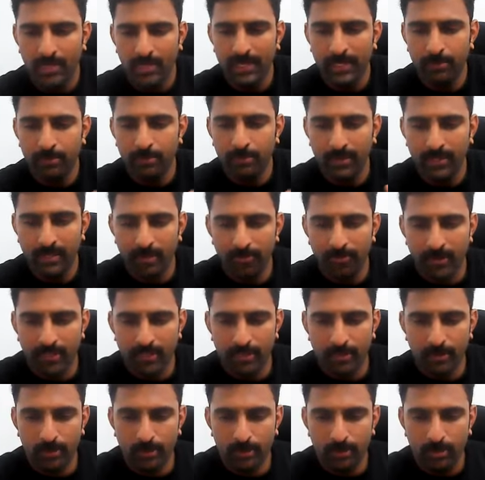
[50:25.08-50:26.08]
Let me
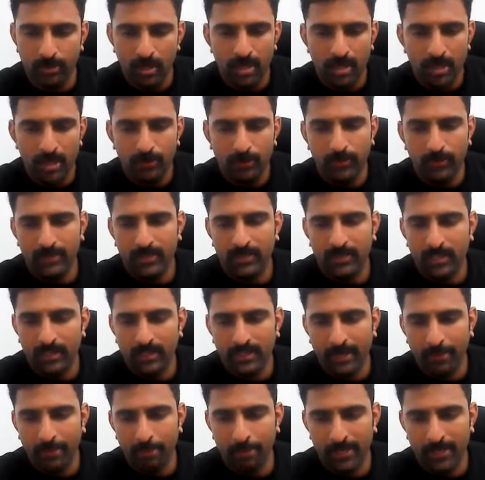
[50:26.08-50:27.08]
revert you with
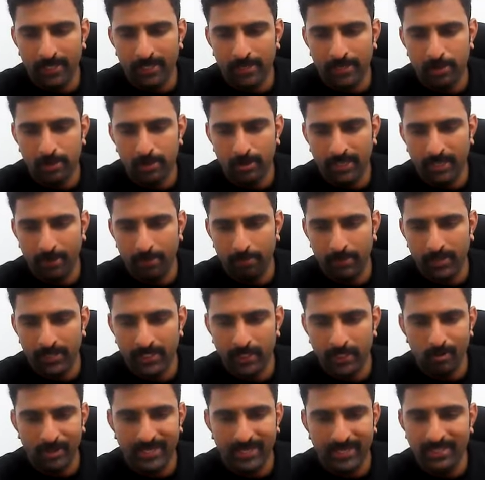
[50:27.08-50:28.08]
the templates, two
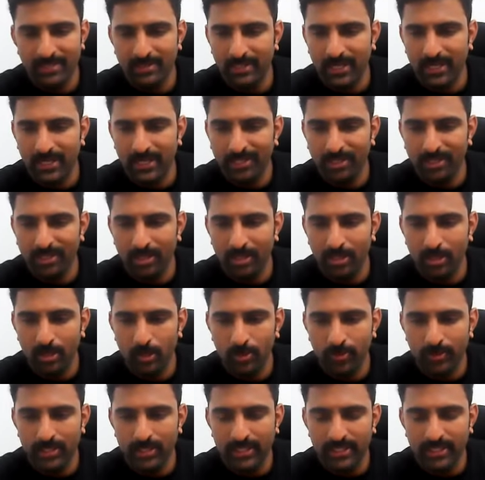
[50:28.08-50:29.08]
templates. One is
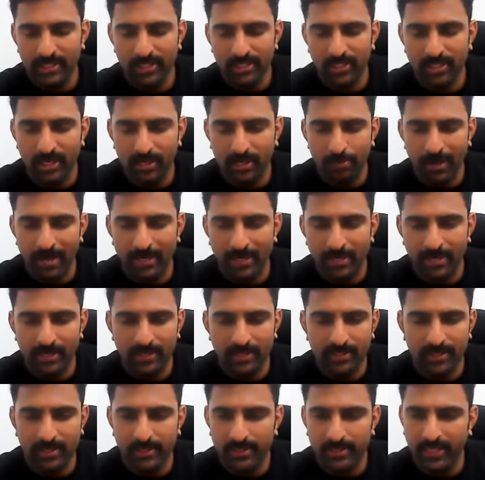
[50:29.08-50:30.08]
Eisenhower decision
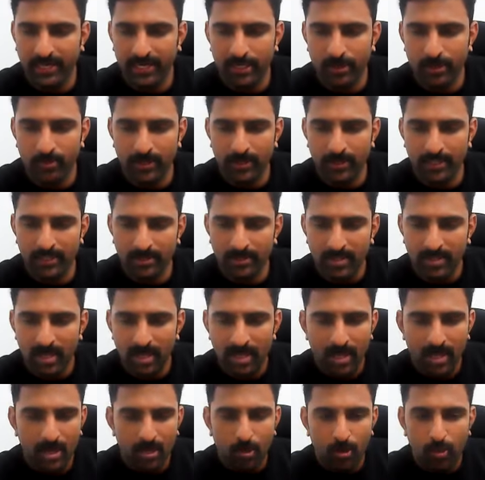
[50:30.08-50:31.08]
matrix, and the second one is
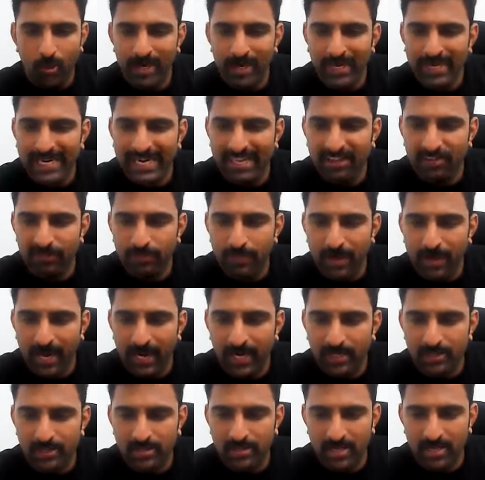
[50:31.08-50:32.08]
work life
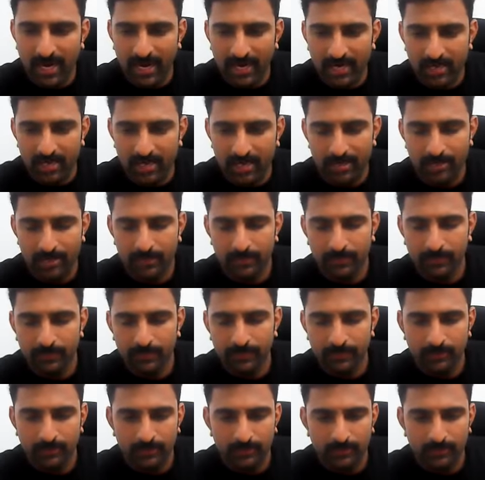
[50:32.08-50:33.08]
balance tracker.
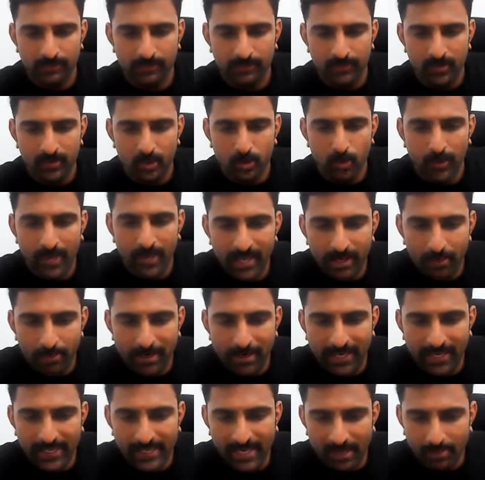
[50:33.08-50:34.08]
So where
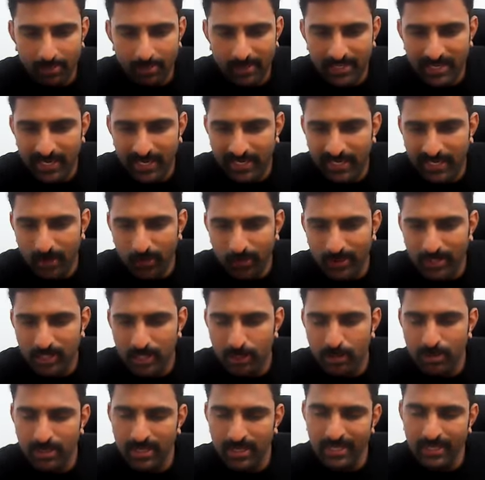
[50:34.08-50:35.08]
my time is getting
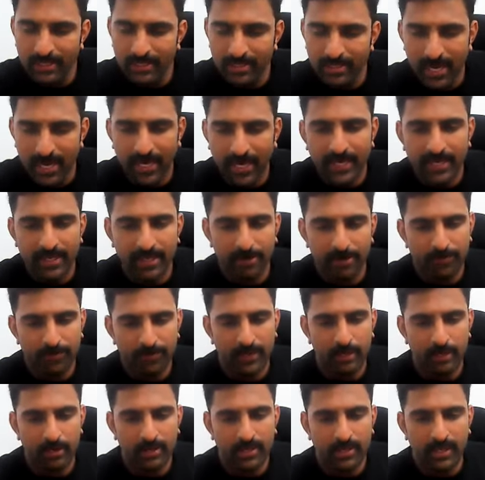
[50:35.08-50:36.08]
wasted, you can easily
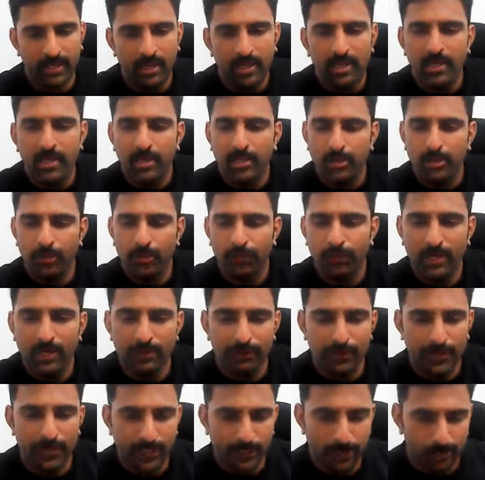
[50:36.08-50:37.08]
identify. Okay. So
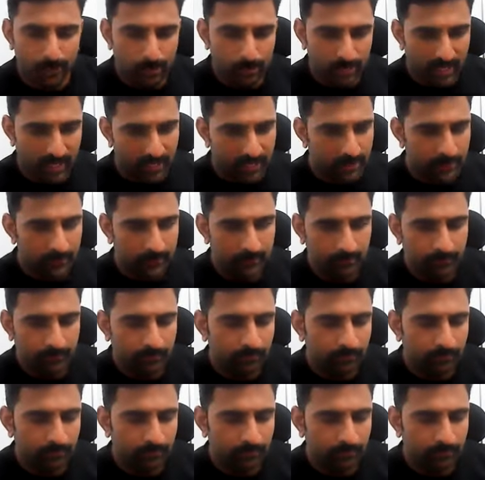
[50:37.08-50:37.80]
feel free to do that.